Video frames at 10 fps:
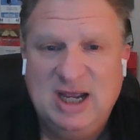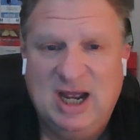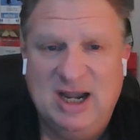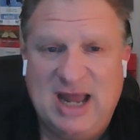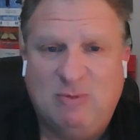
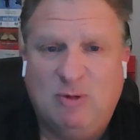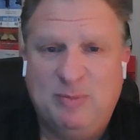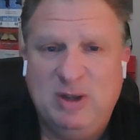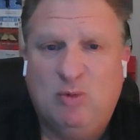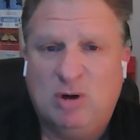And that will
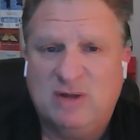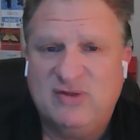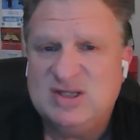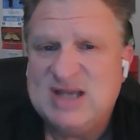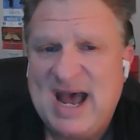be one of
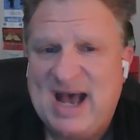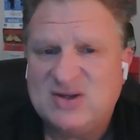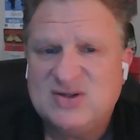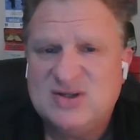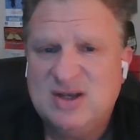the
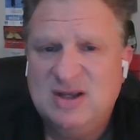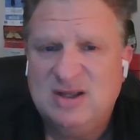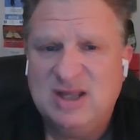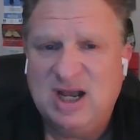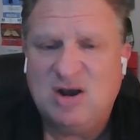tasks
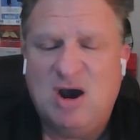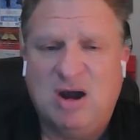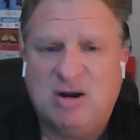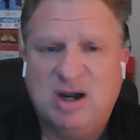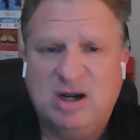that
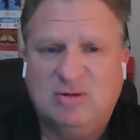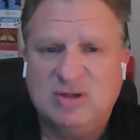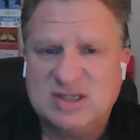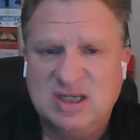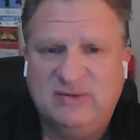Connor
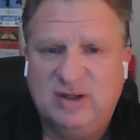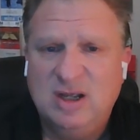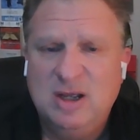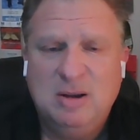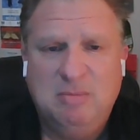Harrell is given.
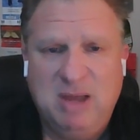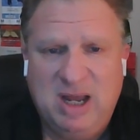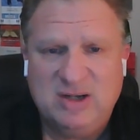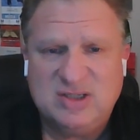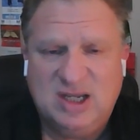
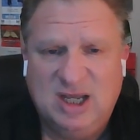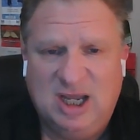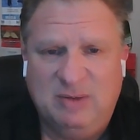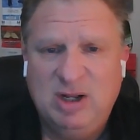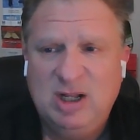Manage the
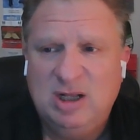game.